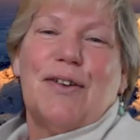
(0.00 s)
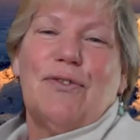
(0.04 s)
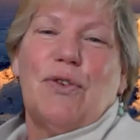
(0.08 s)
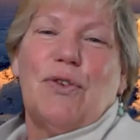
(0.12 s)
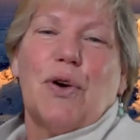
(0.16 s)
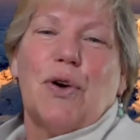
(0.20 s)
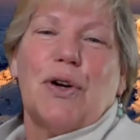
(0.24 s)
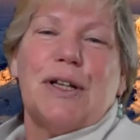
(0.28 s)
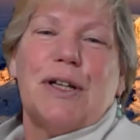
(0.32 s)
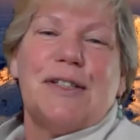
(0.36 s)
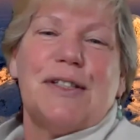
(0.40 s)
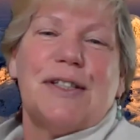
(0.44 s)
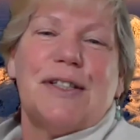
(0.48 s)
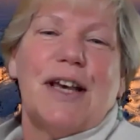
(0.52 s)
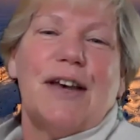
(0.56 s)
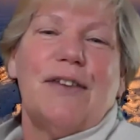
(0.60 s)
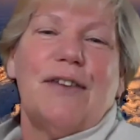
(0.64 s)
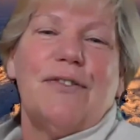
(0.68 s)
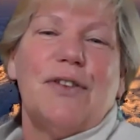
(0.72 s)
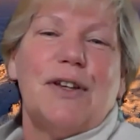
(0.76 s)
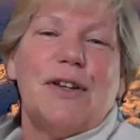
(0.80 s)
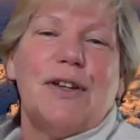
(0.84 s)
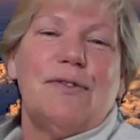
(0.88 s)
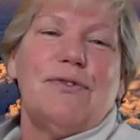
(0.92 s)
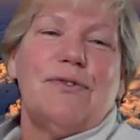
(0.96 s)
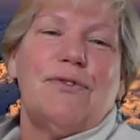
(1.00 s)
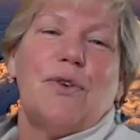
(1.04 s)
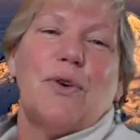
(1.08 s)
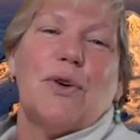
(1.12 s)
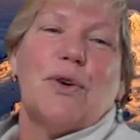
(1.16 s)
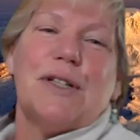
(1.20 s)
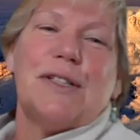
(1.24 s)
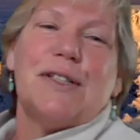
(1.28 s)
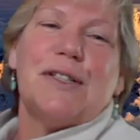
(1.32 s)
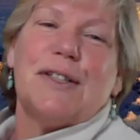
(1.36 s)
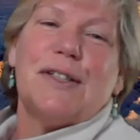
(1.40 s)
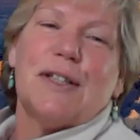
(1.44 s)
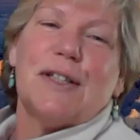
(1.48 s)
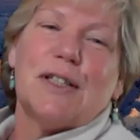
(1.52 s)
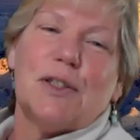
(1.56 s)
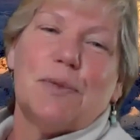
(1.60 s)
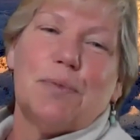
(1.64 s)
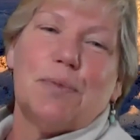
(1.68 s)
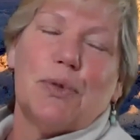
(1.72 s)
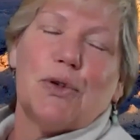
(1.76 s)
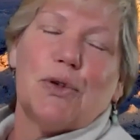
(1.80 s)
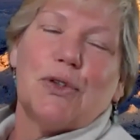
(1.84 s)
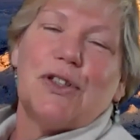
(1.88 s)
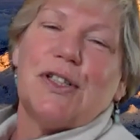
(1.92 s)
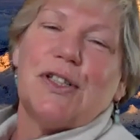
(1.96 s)

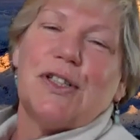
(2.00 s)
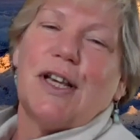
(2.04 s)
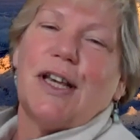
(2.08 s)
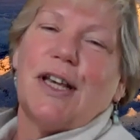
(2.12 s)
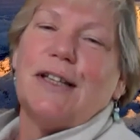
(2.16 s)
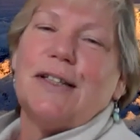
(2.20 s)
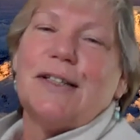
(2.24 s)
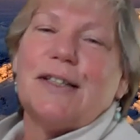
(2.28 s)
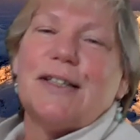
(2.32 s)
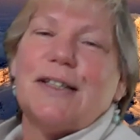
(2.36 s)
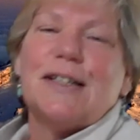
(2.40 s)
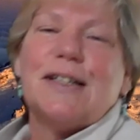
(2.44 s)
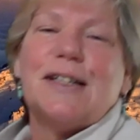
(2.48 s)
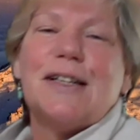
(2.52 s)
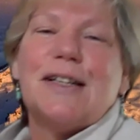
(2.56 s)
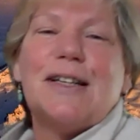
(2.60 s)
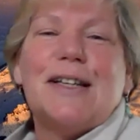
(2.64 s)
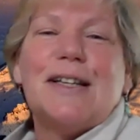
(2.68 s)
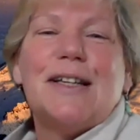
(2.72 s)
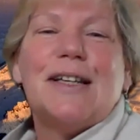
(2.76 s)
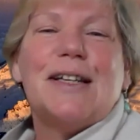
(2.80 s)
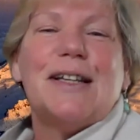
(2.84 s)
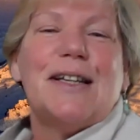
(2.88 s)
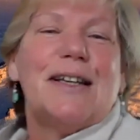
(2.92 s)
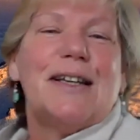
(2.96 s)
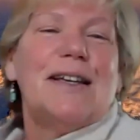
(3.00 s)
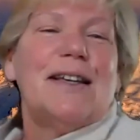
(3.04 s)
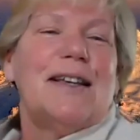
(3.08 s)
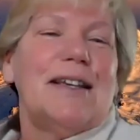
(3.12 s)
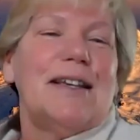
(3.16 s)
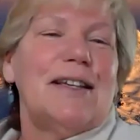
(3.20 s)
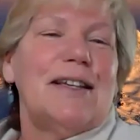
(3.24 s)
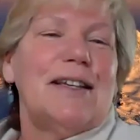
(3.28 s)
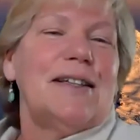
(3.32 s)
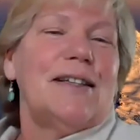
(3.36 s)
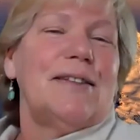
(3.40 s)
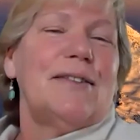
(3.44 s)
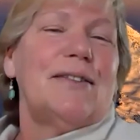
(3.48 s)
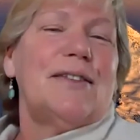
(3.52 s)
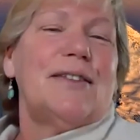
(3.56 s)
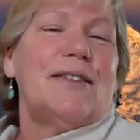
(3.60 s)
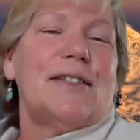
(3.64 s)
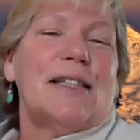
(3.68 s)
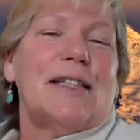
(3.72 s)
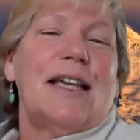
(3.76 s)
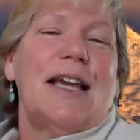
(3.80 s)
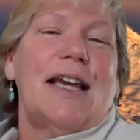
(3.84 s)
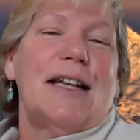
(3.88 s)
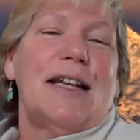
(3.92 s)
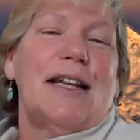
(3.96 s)
46%
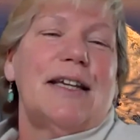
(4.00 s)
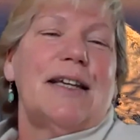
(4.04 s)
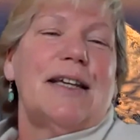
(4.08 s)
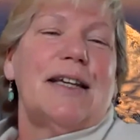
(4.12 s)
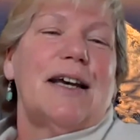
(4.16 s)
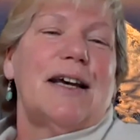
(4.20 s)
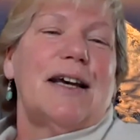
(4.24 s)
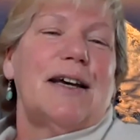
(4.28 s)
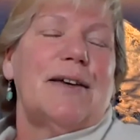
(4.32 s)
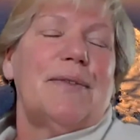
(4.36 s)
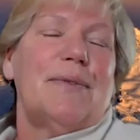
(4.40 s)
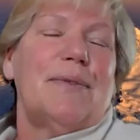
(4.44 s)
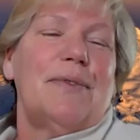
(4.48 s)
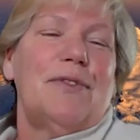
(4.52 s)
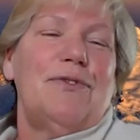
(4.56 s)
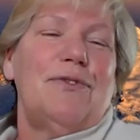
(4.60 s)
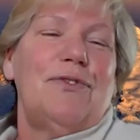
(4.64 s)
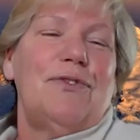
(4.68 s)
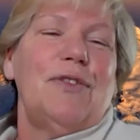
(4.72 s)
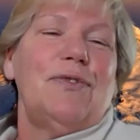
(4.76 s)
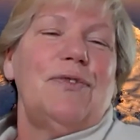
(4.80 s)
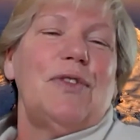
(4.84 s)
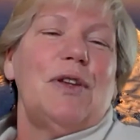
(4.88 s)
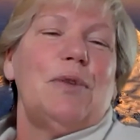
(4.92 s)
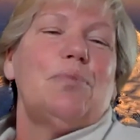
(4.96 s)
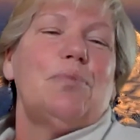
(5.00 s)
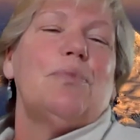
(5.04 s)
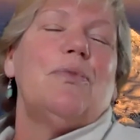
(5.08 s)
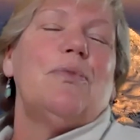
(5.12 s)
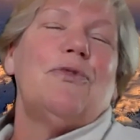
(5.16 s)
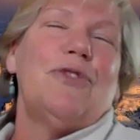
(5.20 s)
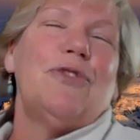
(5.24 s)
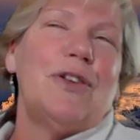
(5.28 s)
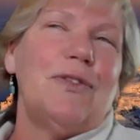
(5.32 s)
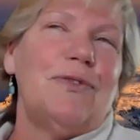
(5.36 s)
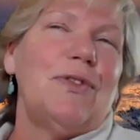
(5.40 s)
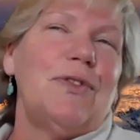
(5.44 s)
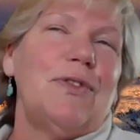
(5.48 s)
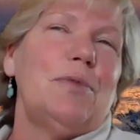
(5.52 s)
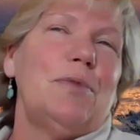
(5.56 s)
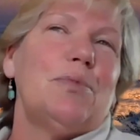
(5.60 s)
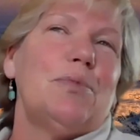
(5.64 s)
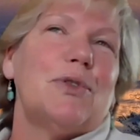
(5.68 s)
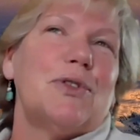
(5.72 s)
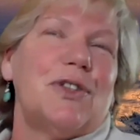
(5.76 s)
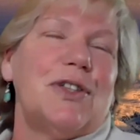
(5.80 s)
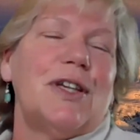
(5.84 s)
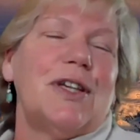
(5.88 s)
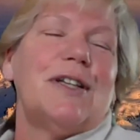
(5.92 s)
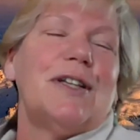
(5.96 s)
it's getting
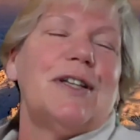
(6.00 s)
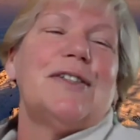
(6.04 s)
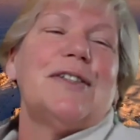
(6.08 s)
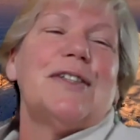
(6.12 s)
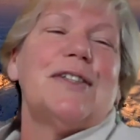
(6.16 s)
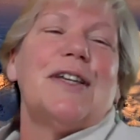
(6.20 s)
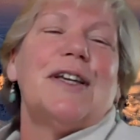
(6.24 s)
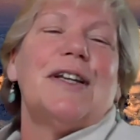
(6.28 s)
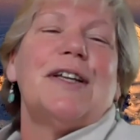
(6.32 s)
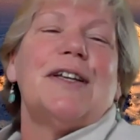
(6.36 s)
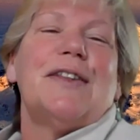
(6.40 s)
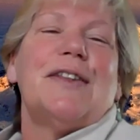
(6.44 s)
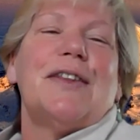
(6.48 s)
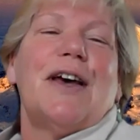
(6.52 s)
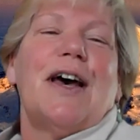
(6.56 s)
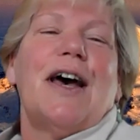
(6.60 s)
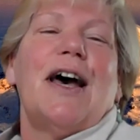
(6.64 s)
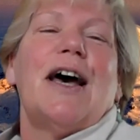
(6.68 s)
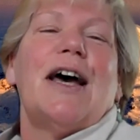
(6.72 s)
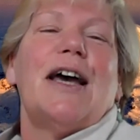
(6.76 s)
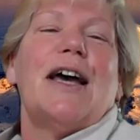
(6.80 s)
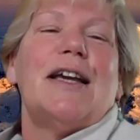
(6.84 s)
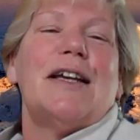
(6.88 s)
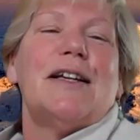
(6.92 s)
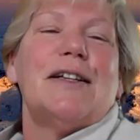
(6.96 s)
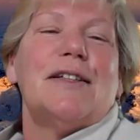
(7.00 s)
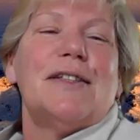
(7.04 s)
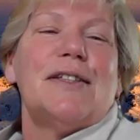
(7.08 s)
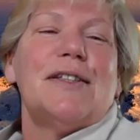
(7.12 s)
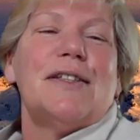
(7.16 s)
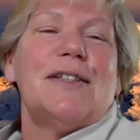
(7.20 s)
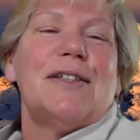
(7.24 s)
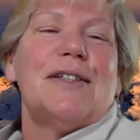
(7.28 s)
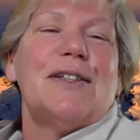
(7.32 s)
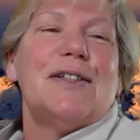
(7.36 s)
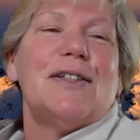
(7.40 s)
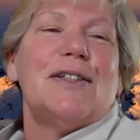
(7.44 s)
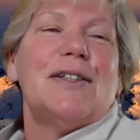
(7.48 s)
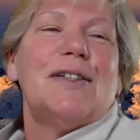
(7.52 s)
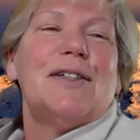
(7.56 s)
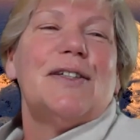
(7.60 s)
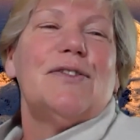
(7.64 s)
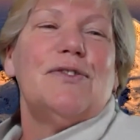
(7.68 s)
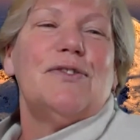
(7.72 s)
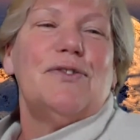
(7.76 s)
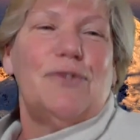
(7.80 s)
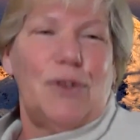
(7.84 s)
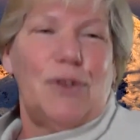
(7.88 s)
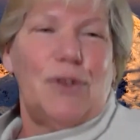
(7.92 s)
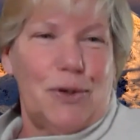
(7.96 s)
50% is getting the highest
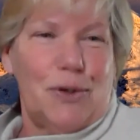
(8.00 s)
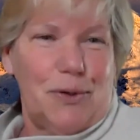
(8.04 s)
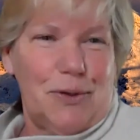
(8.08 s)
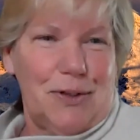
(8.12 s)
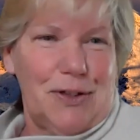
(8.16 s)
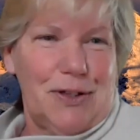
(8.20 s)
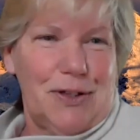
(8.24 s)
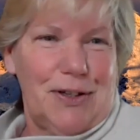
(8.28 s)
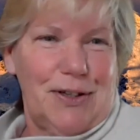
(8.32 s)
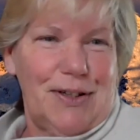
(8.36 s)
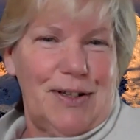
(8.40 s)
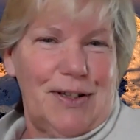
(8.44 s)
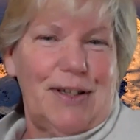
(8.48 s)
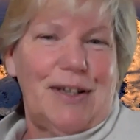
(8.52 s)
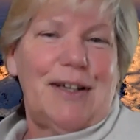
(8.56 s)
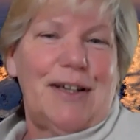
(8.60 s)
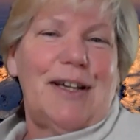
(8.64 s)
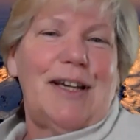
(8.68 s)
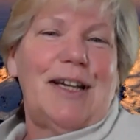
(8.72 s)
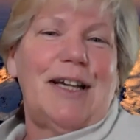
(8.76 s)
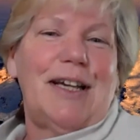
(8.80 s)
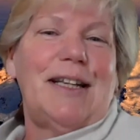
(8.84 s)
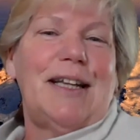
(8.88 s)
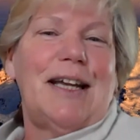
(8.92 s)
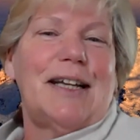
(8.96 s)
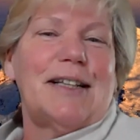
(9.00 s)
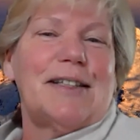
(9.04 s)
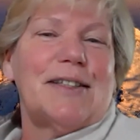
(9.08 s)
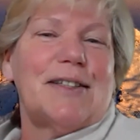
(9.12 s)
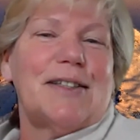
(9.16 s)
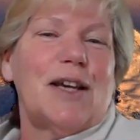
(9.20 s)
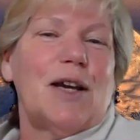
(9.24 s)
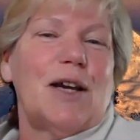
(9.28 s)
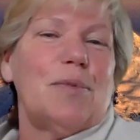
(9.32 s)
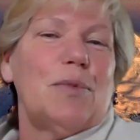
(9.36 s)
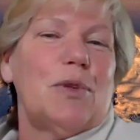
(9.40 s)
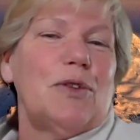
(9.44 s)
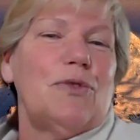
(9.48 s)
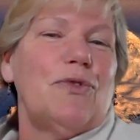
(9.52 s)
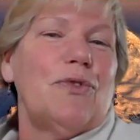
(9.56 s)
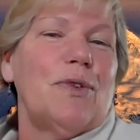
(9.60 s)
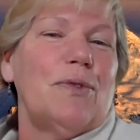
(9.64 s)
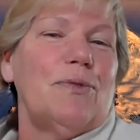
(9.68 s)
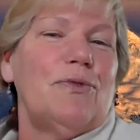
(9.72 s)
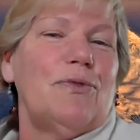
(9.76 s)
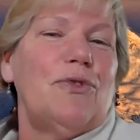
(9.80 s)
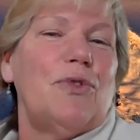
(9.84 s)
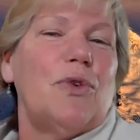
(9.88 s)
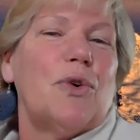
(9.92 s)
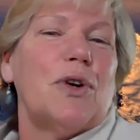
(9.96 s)
vote, and that's coming
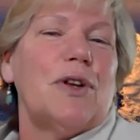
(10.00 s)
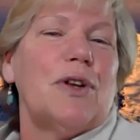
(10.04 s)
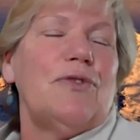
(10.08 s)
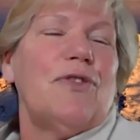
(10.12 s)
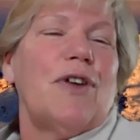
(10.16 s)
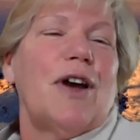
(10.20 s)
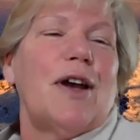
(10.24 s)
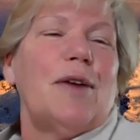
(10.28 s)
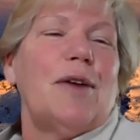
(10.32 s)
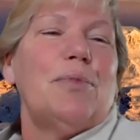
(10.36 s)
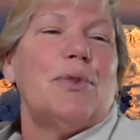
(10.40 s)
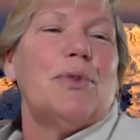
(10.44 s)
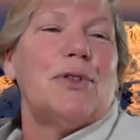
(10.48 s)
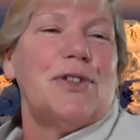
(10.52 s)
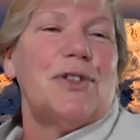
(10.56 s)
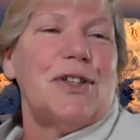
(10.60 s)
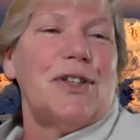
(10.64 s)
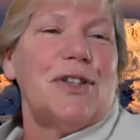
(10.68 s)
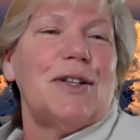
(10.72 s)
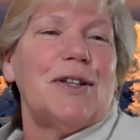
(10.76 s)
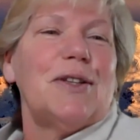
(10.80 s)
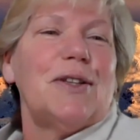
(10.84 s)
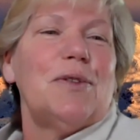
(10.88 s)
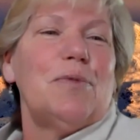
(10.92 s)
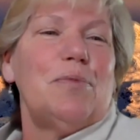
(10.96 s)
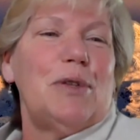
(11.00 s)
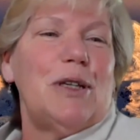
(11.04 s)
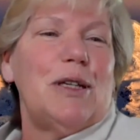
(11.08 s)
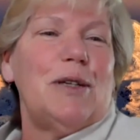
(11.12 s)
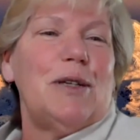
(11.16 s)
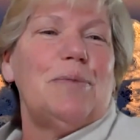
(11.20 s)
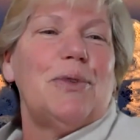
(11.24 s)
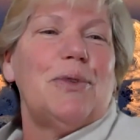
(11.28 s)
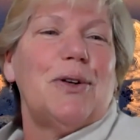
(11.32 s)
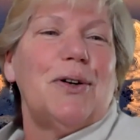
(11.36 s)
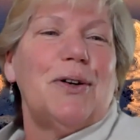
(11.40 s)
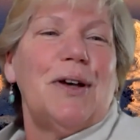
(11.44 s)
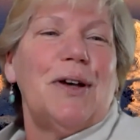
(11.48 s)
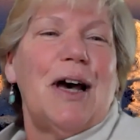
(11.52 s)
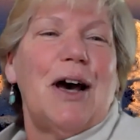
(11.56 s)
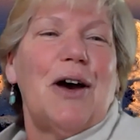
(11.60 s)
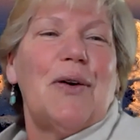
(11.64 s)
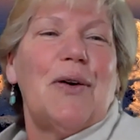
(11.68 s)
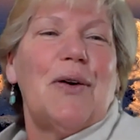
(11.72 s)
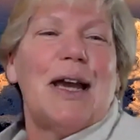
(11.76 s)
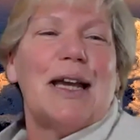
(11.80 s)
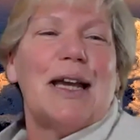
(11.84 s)
from 45% of the people. How